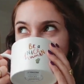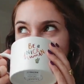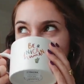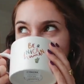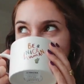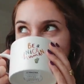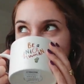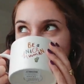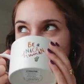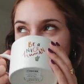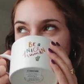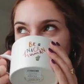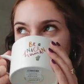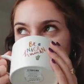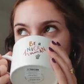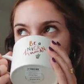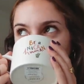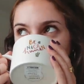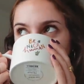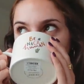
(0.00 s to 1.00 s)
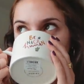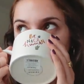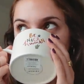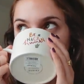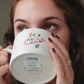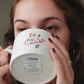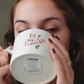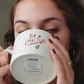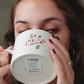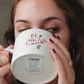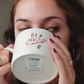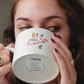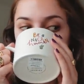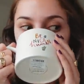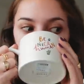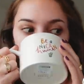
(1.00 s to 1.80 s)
[no speech]